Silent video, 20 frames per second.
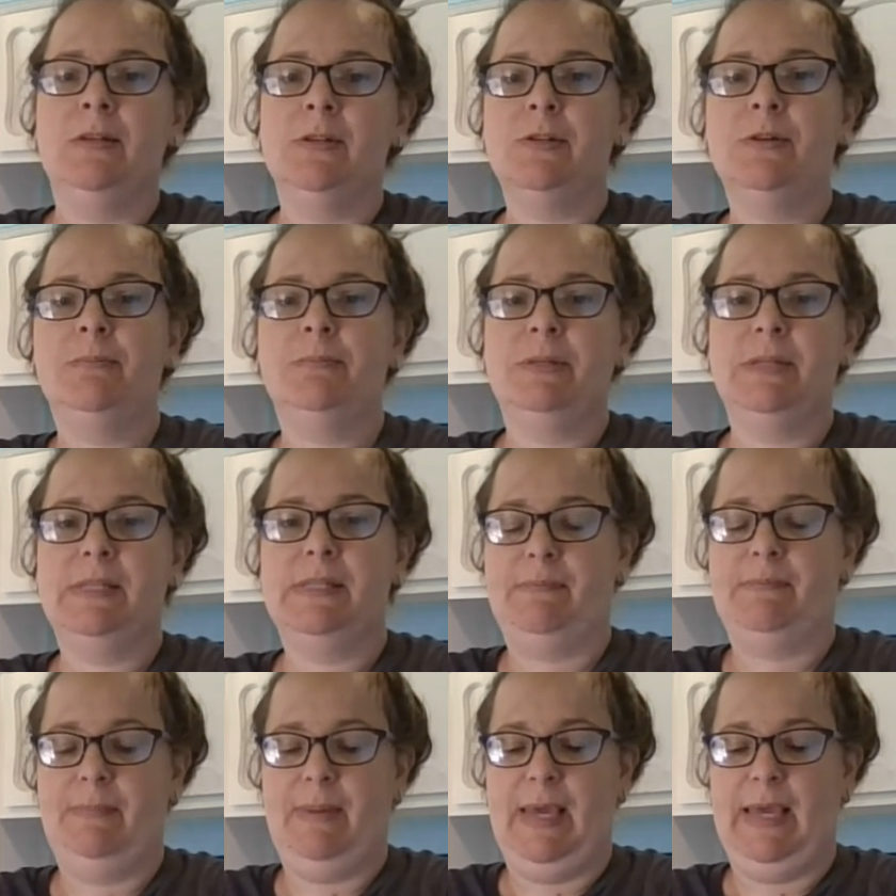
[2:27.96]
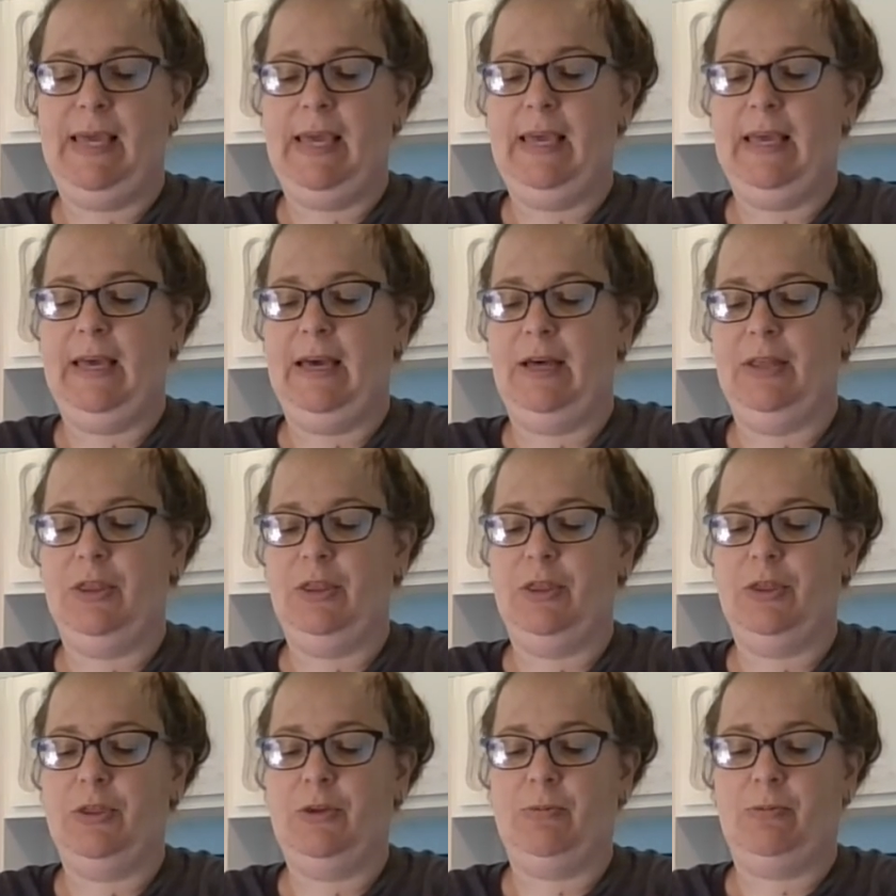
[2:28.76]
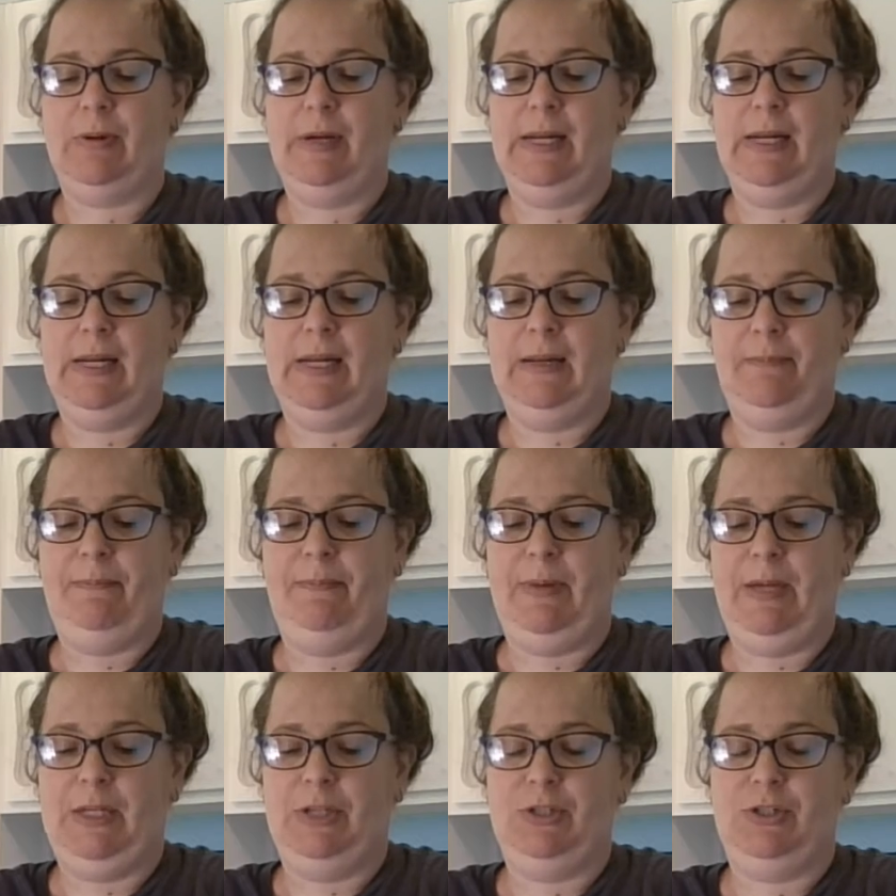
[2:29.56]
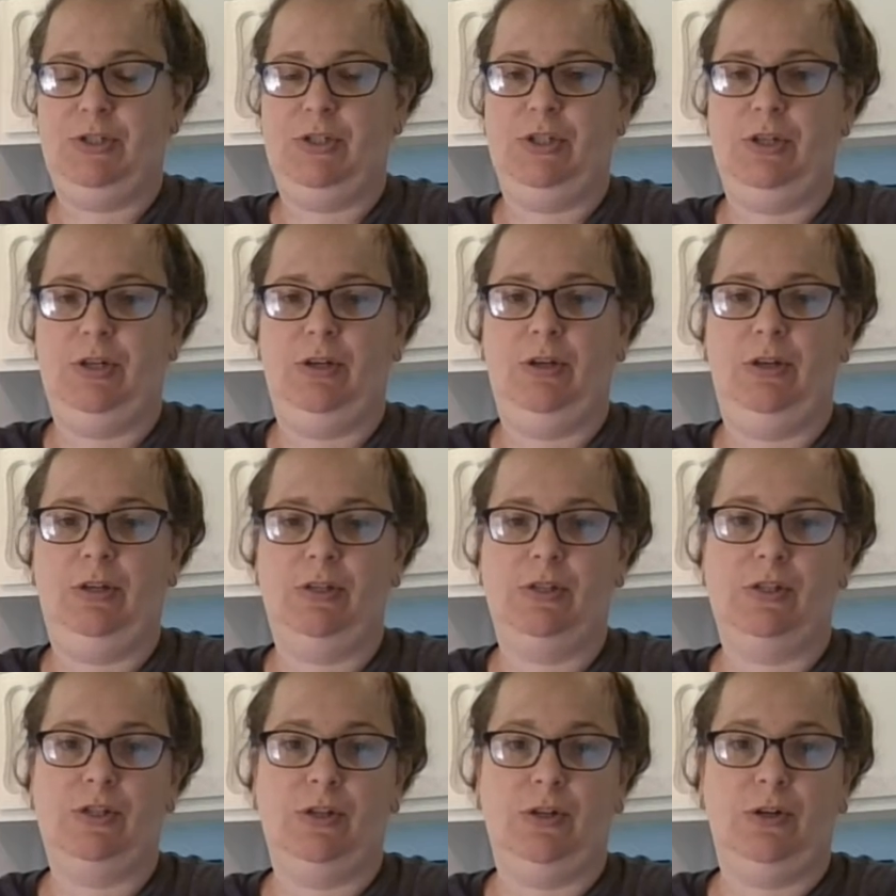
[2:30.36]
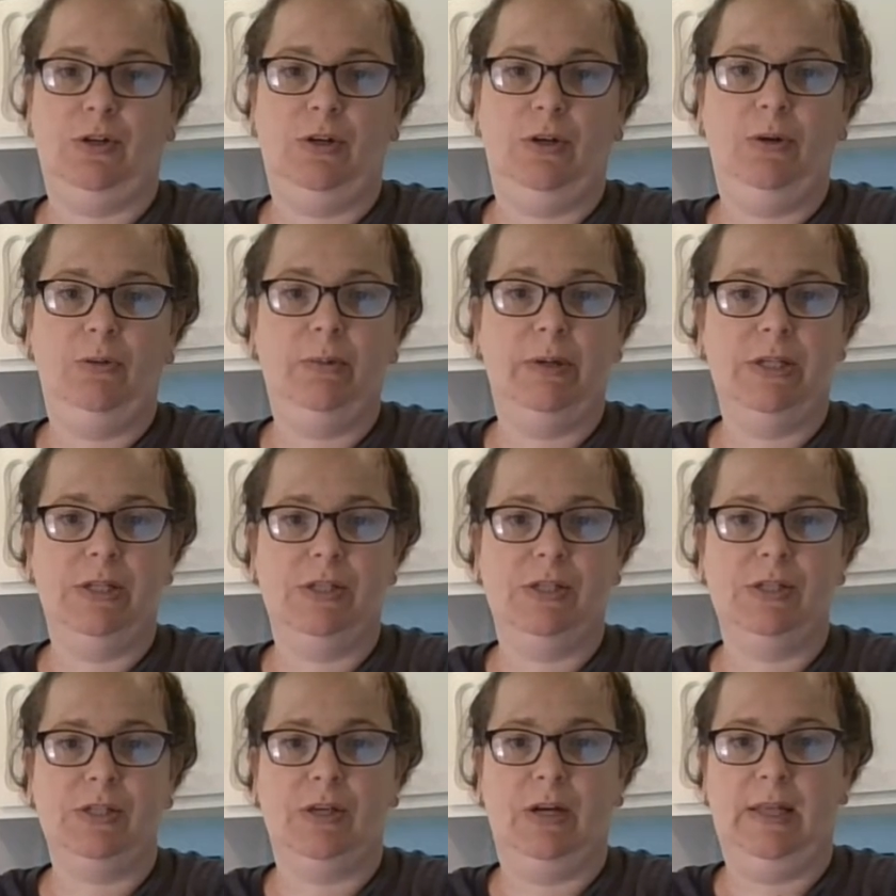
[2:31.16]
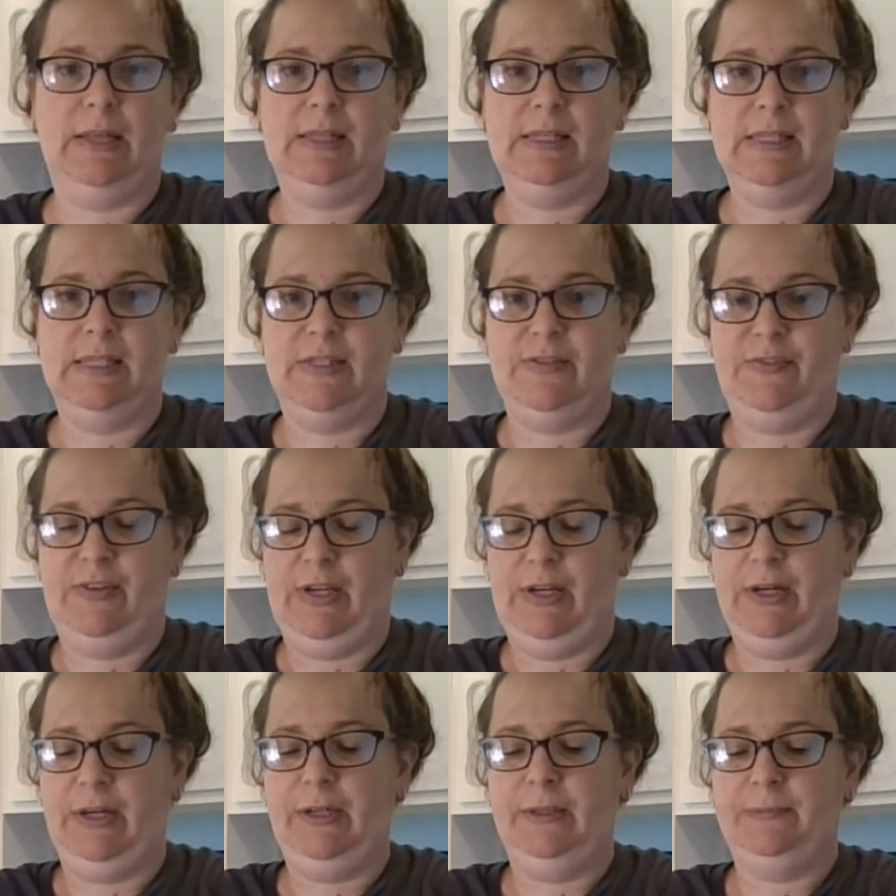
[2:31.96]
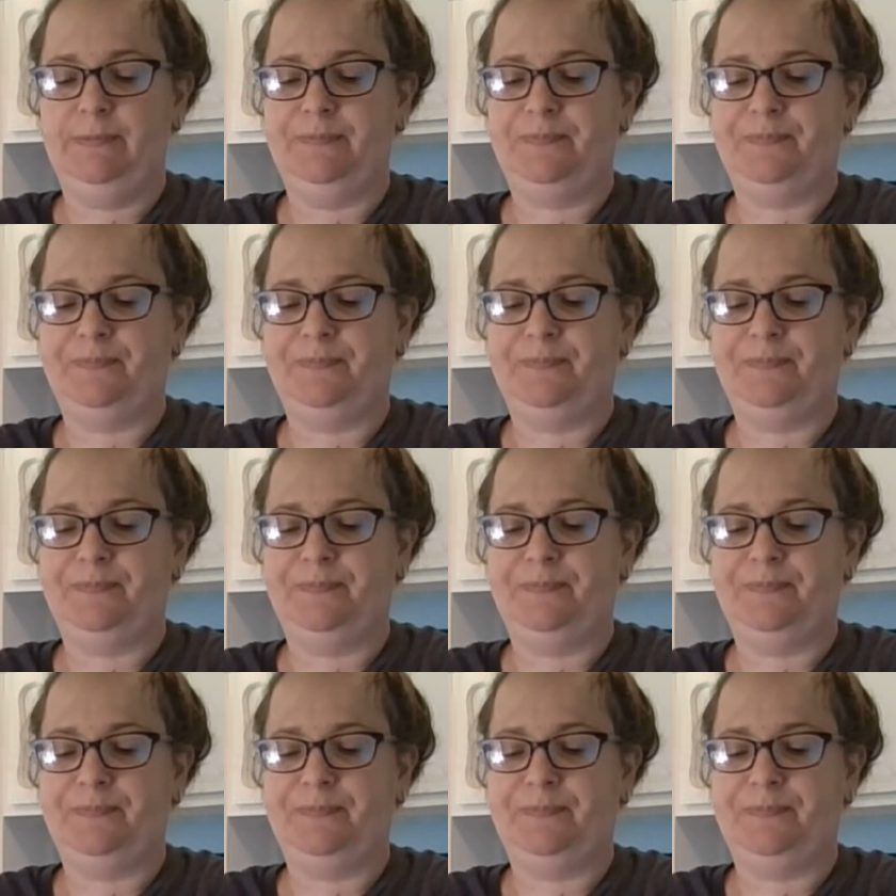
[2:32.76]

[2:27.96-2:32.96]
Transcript: So I'm just making a 3-dimensional circle, which is called a sphere.